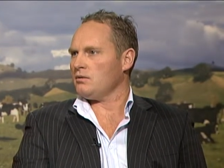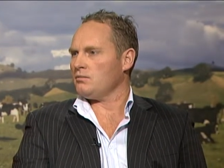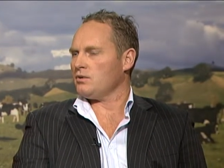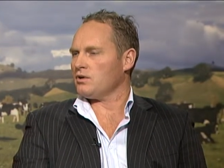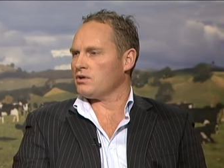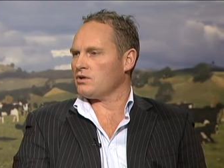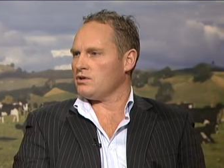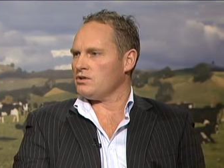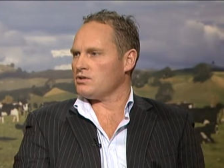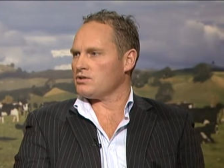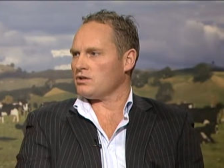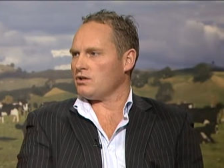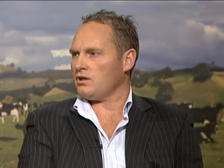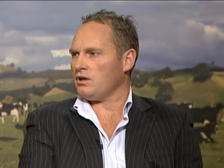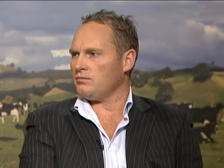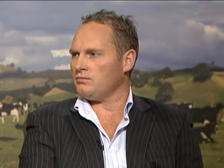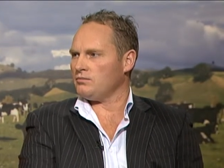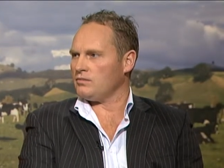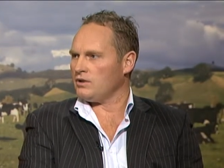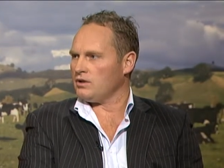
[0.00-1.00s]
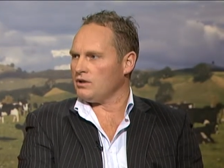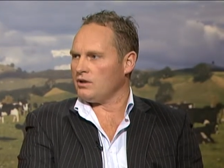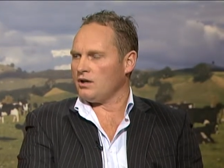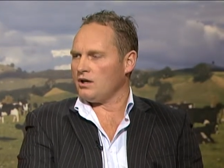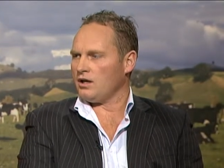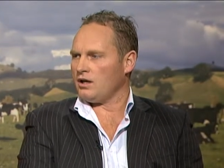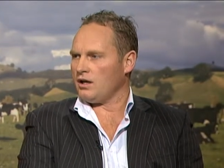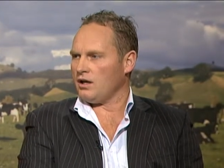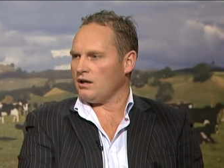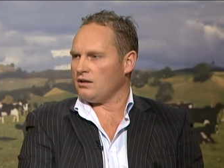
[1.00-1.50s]
Because I'm, um,
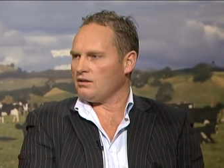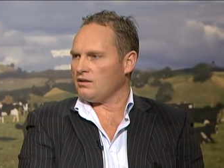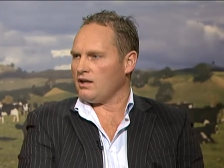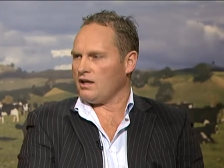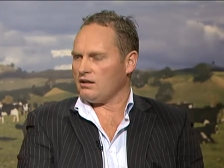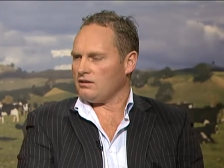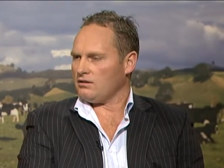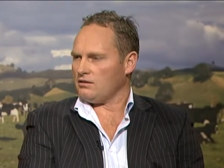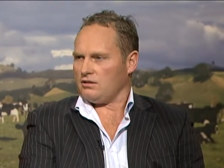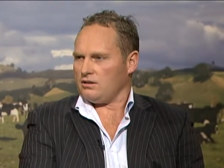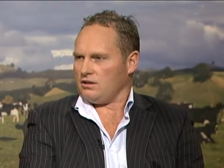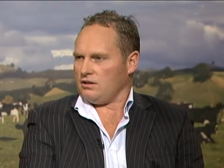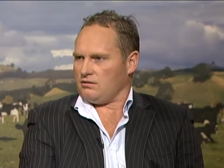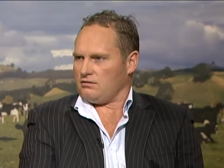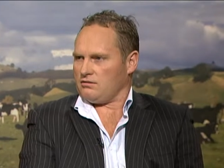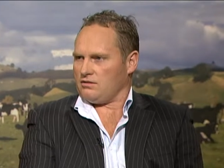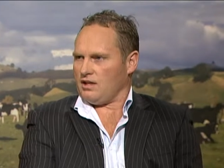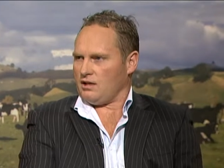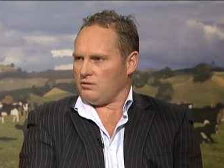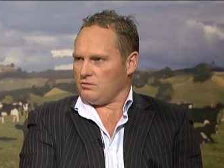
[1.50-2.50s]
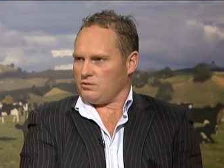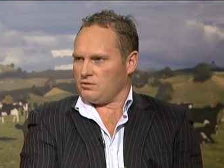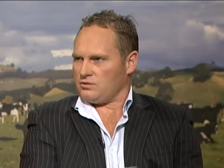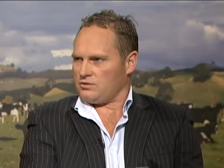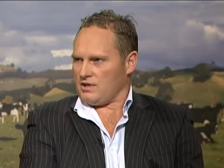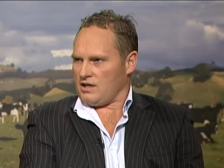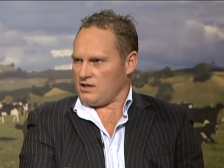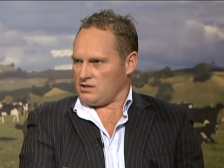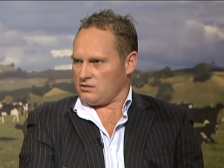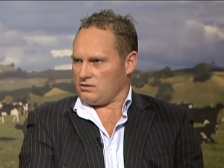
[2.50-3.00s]
uh, that, that,
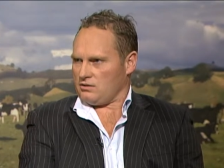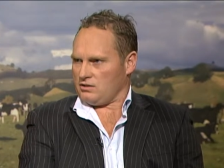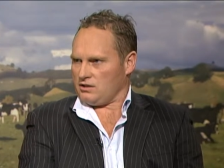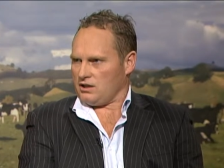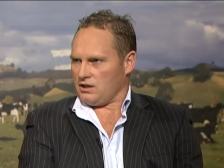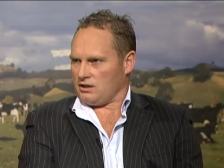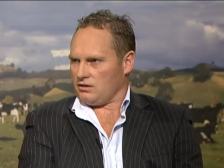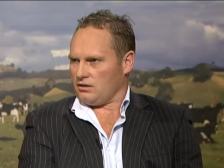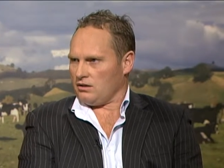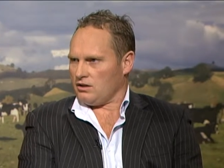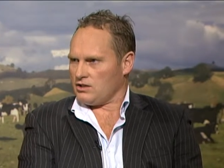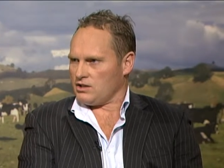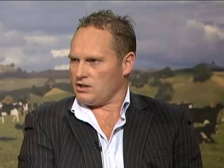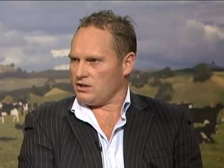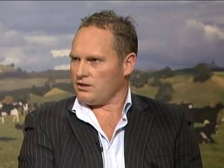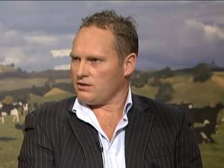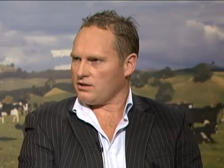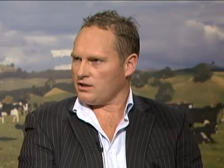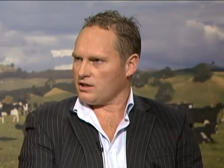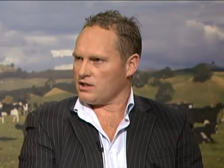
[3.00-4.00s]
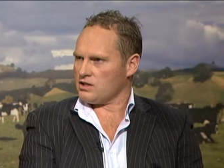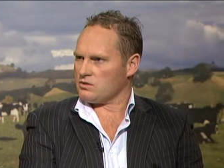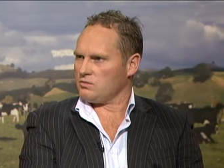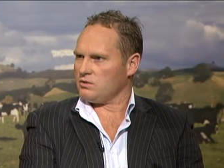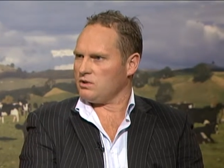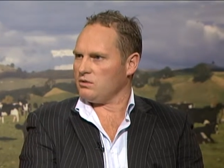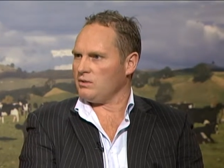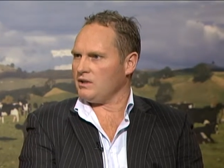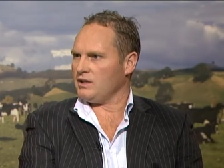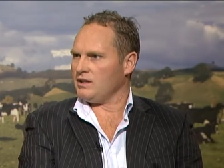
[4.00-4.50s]
that sort of technology, I think, is
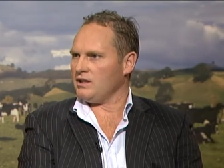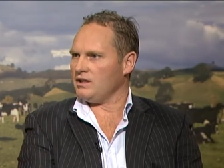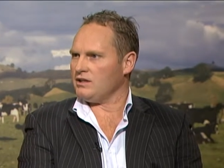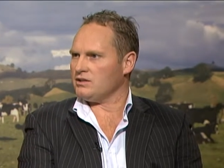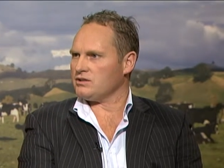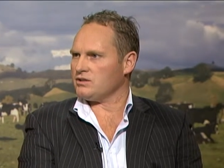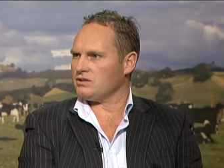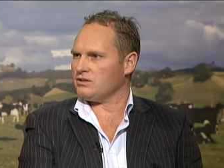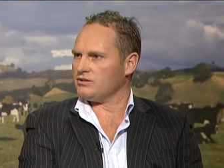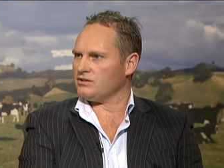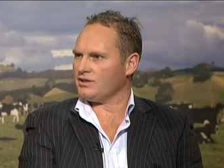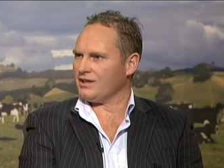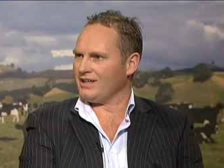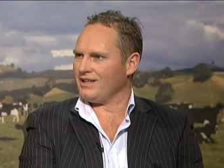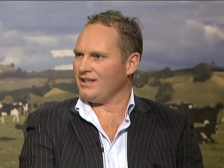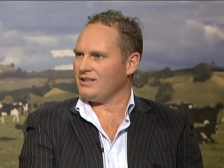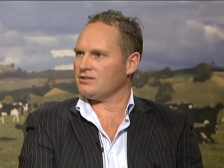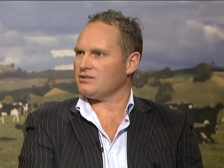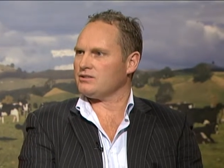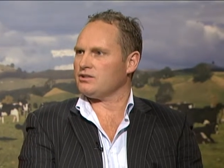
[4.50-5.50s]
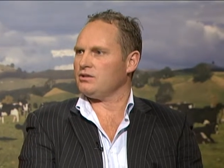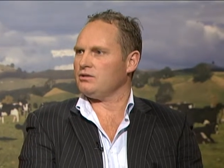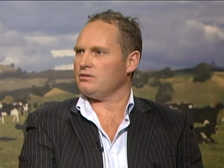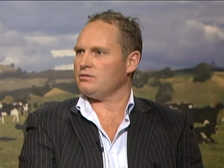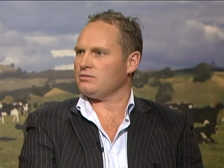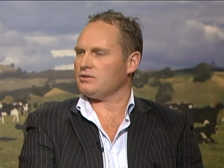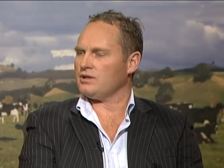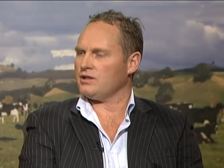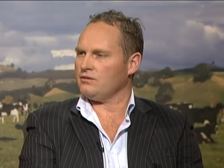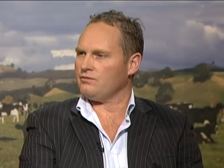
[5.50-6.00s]
where we need to, to get to
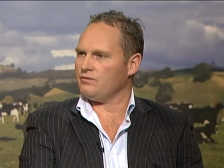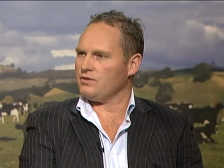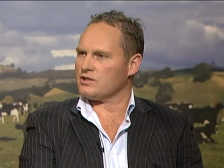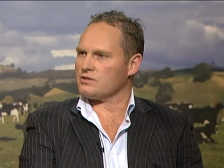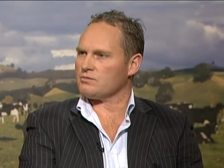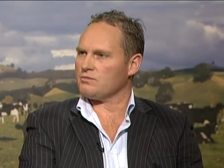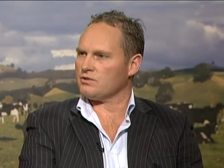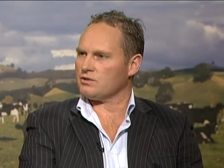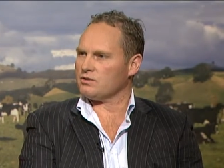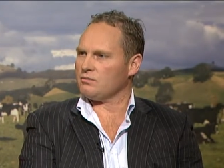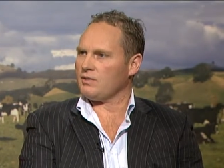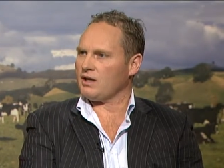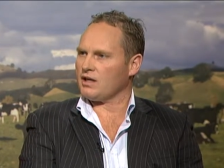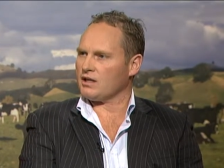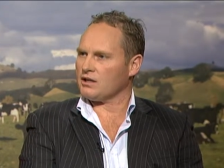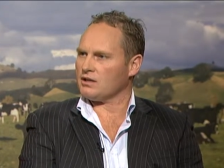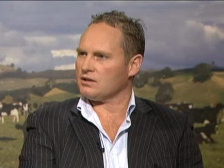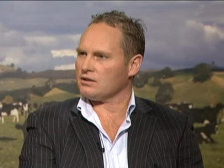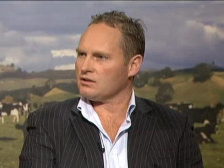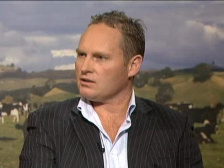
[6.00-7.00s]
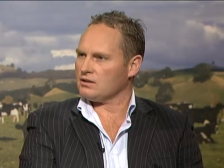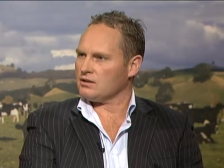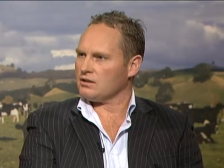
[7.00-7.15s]
the investment to make it,